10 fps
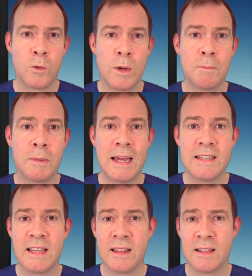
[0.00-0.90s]
When
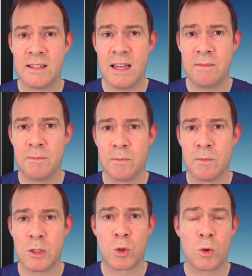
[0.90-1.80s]
placing the XEN,
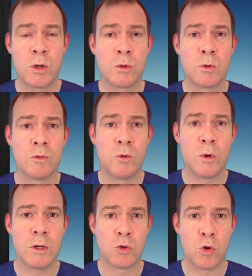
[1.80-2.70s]
it's critical to
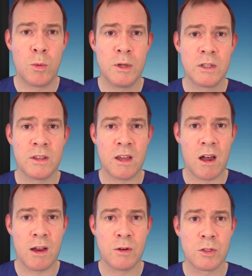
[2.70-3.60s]
avoid trauma to the
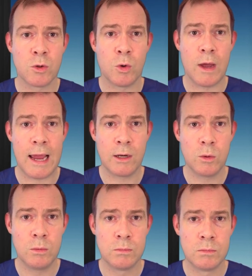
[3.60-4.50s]
iris or
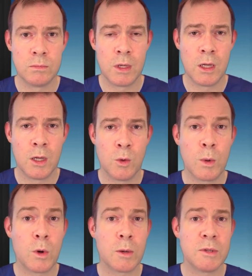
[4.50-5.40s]
angle.
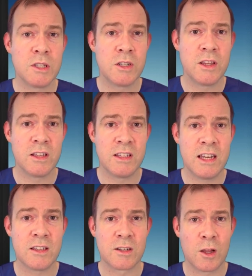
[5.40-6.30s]
We want to position the
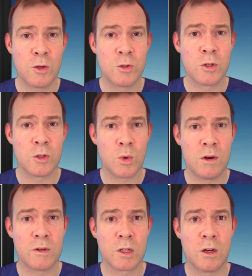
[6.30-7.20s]
XEN as close to
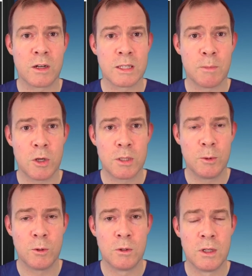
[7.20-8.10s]
12 o'clock as
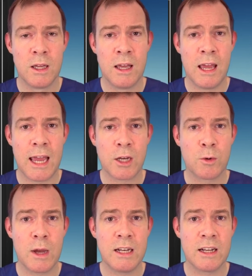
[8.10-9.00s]
possible, and
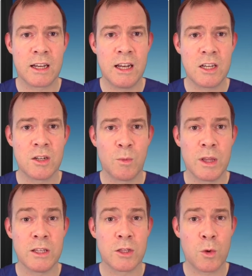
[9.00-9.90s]
creating a connection where
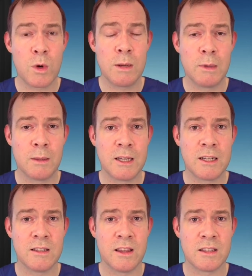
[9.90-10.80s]
there's 3
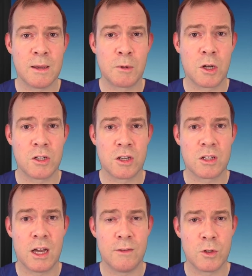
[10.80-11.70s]
millimeters in the
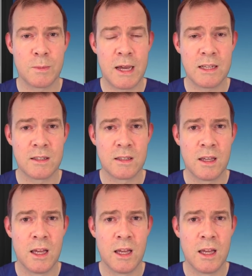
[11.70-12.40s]
subconjunctival space,